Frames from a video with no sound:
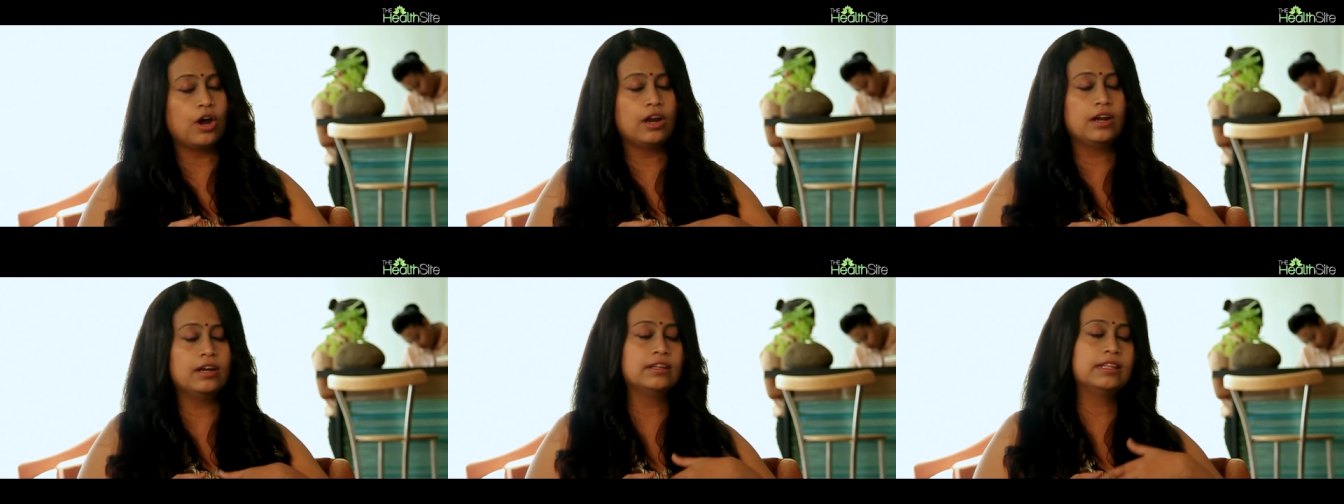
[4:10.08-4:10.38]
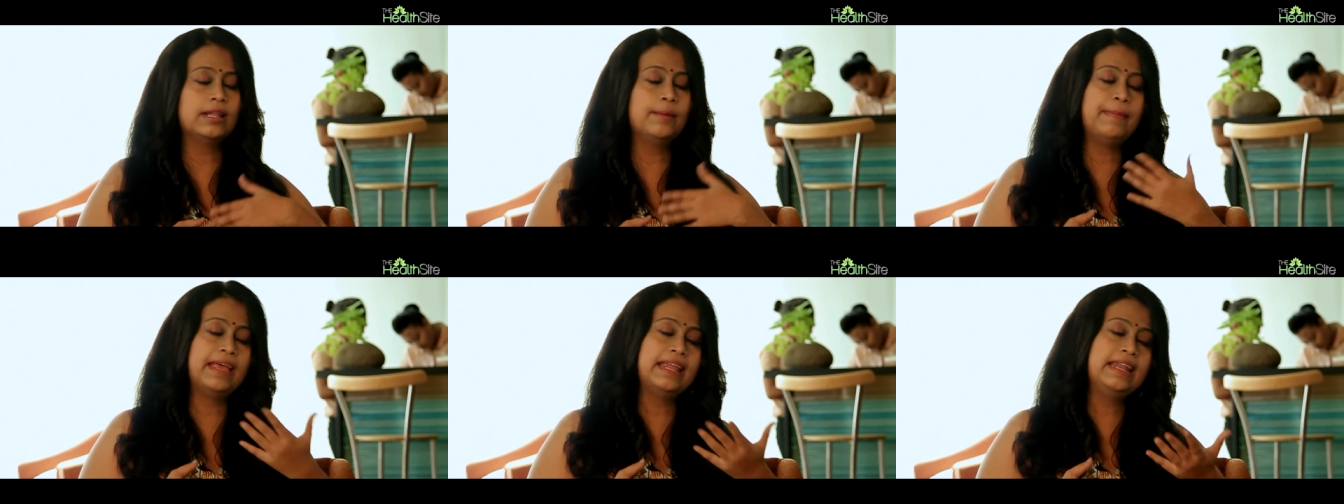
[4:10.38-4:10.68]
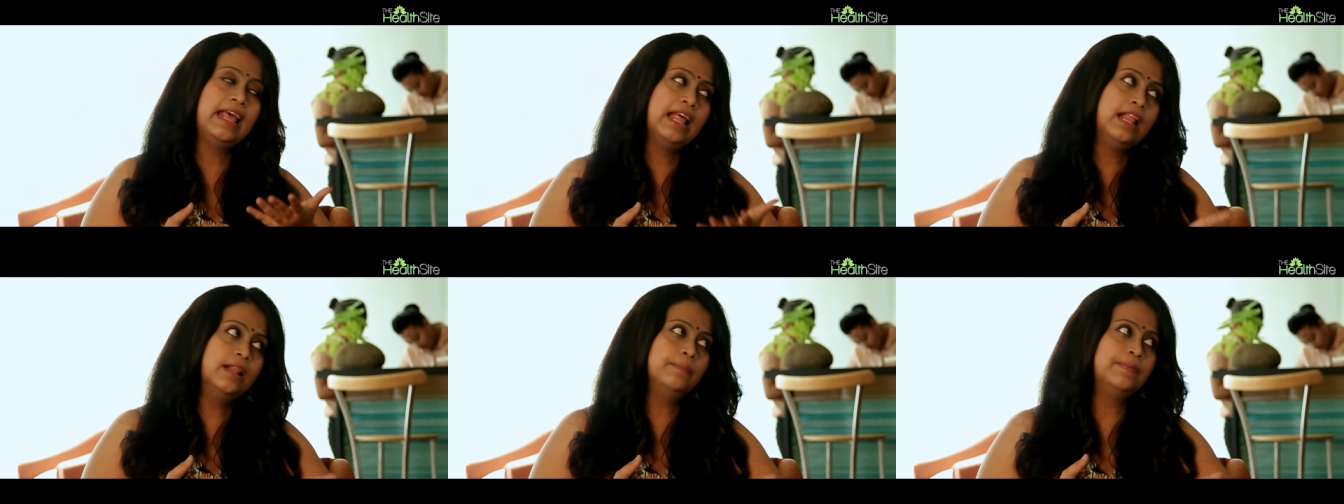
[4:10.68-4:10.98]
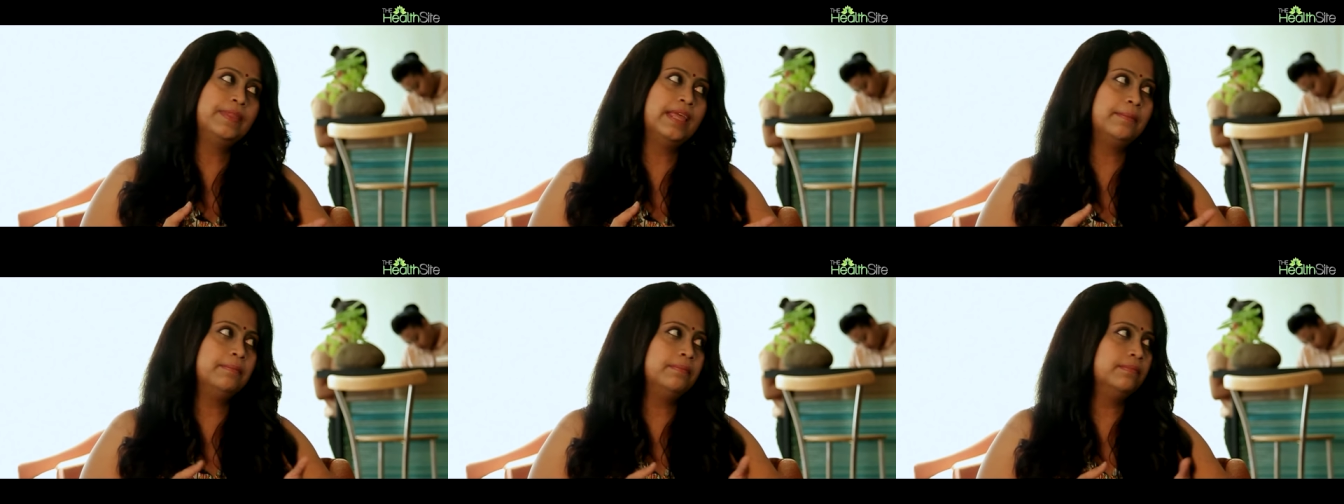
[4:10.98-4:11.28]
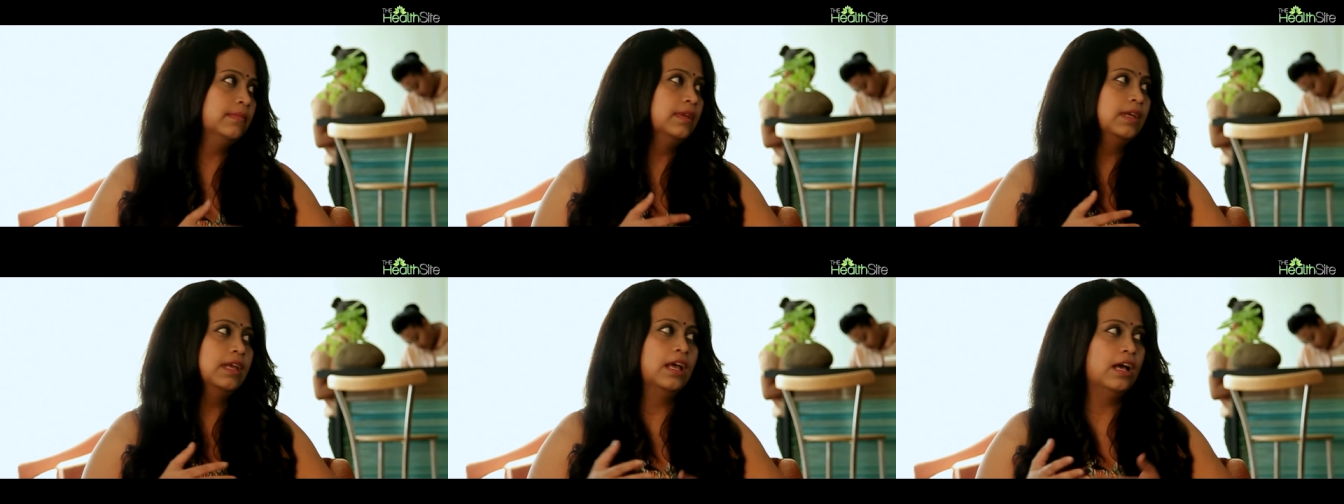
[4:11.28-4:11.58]
or the men help
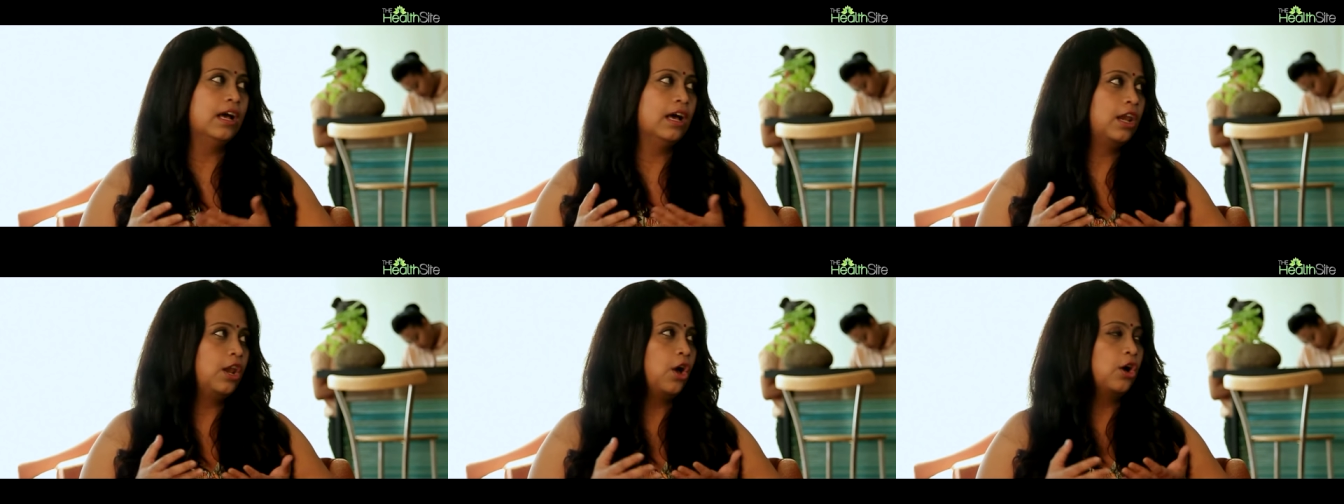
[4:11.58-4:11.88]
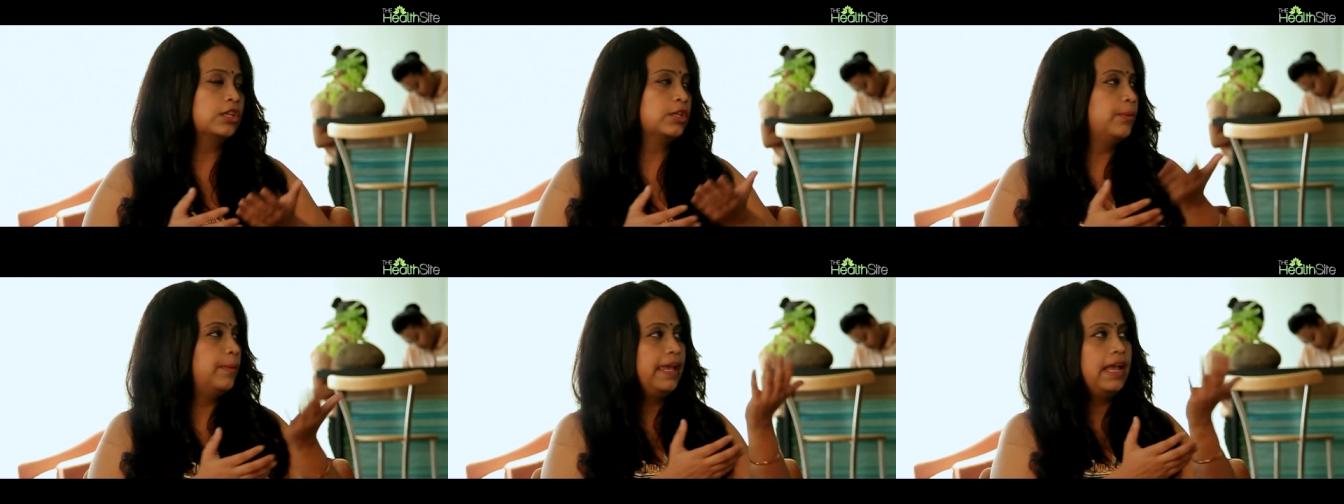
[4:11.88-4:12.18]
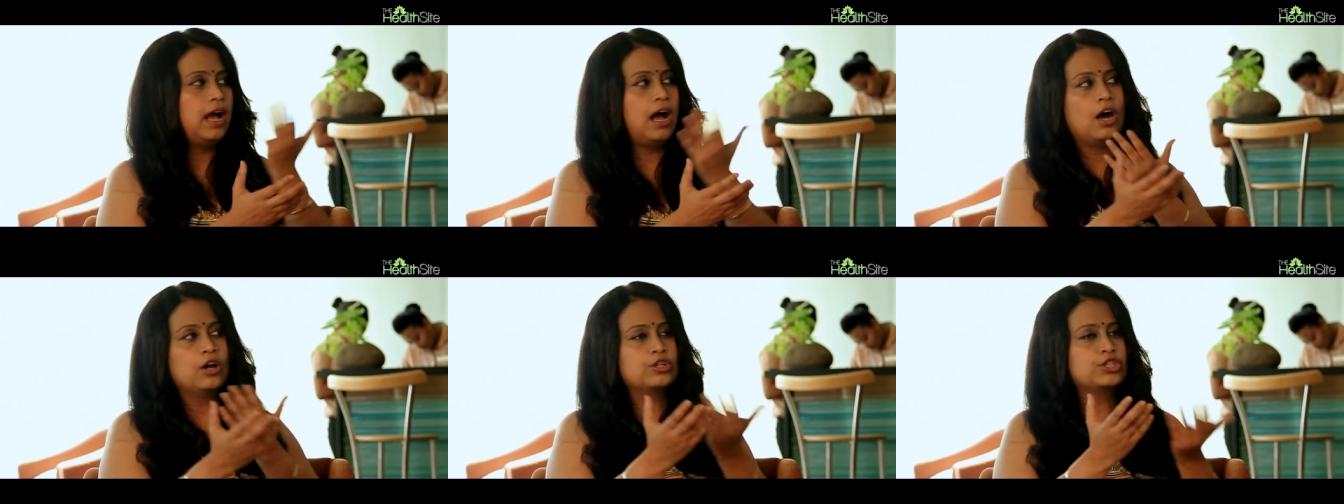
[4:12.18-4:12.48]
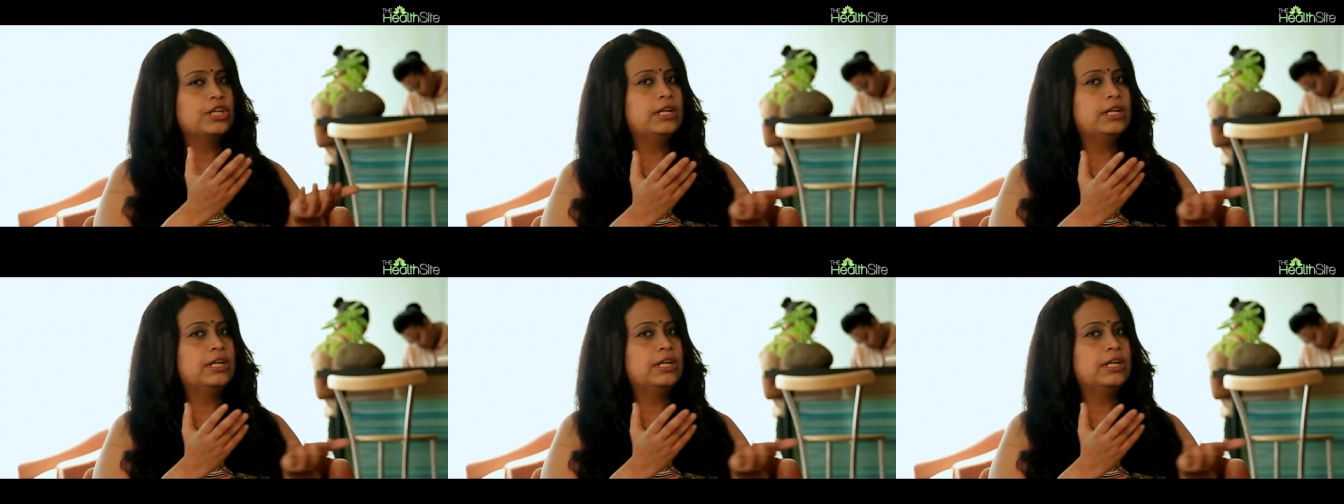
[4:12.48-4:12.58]
them along the way? How